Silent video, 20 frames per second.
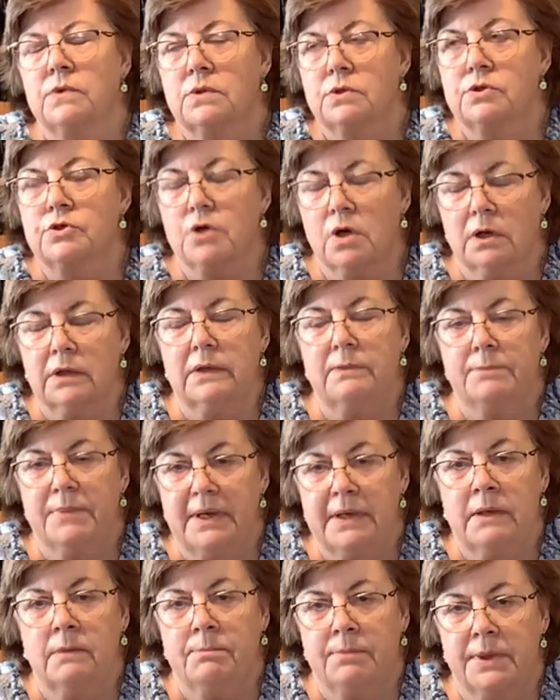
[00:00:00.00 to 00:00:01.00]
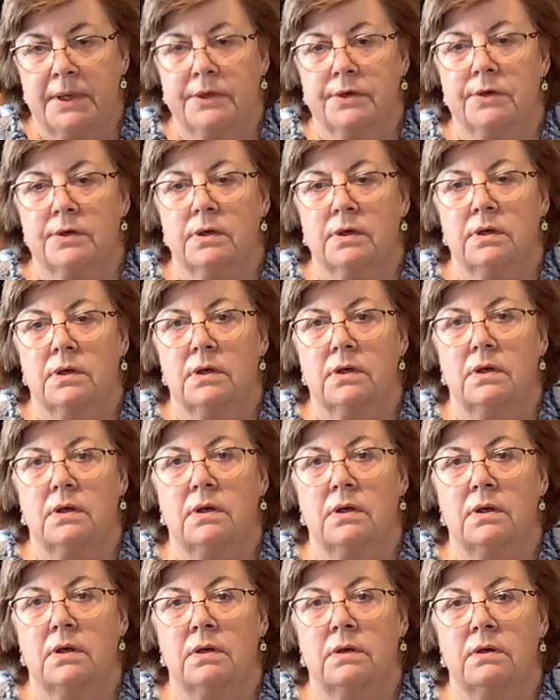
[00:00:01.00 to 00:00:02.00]
chocolate peanut butter
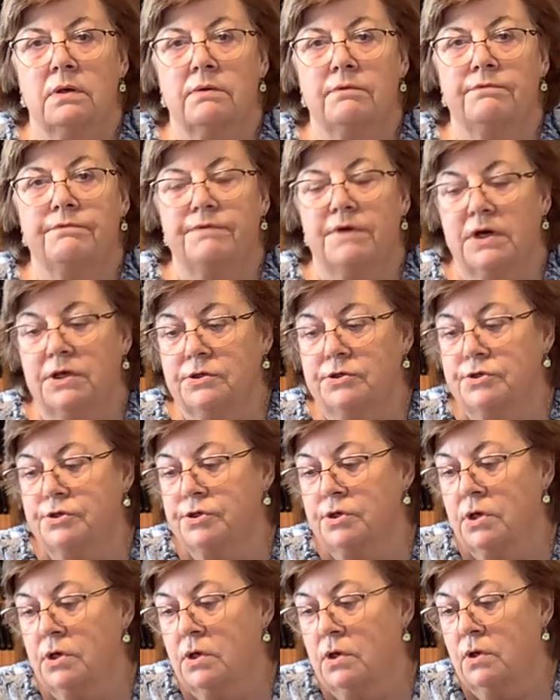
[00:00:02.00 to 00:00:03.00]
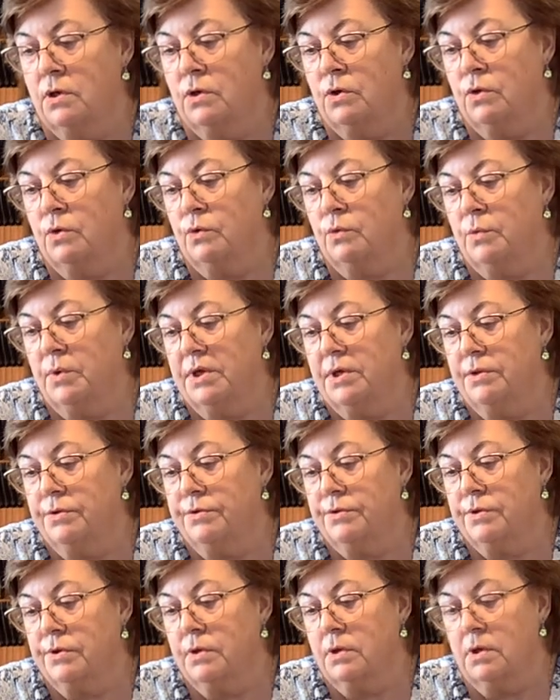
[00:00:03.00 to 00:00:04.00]
fudge
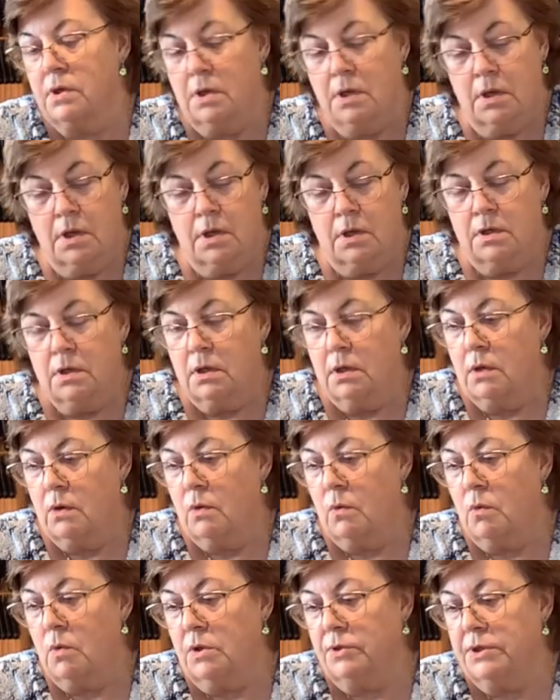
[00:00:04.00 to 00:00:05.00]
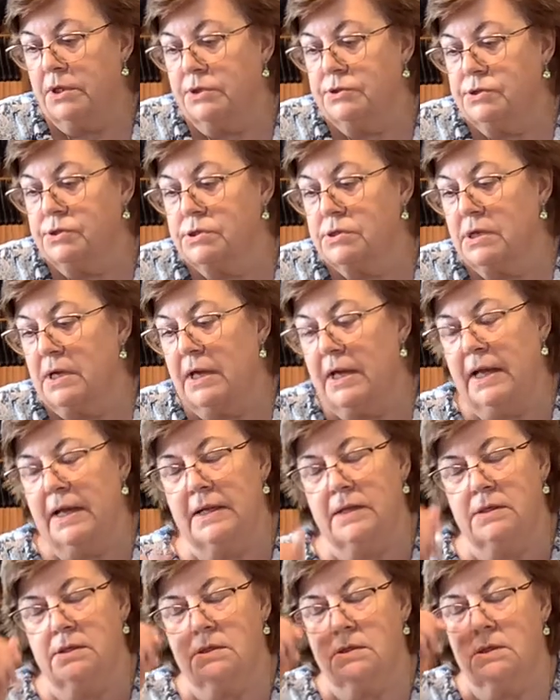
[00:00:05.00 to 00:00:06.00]
with walnuts
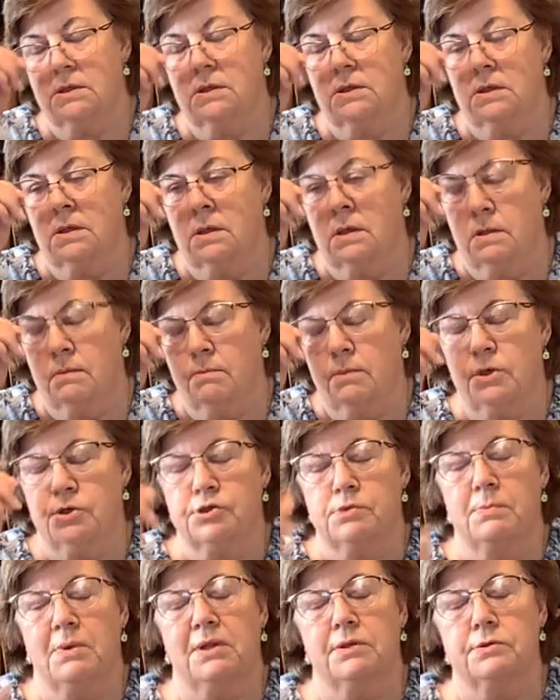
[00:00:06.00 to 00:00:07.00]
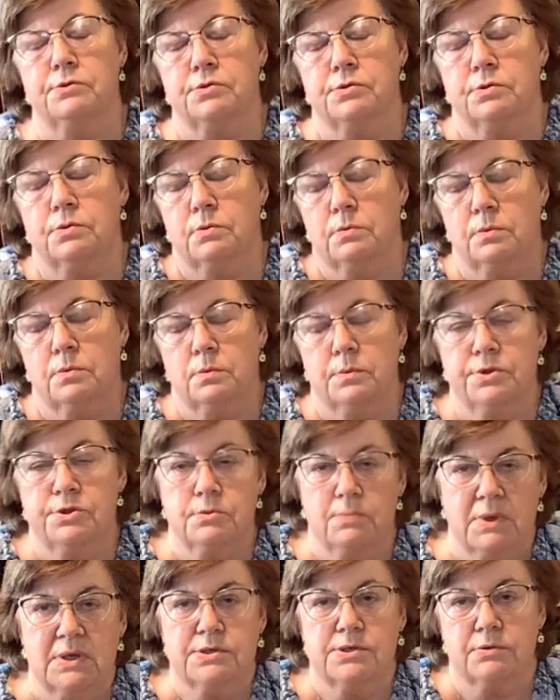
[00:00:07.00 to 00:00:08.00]
and marshmallows, which
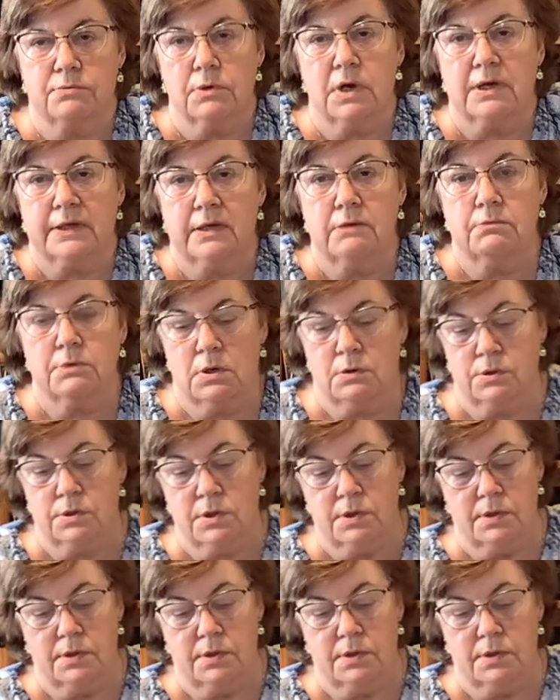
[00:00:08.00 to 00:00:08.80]
makes it Rocky Road.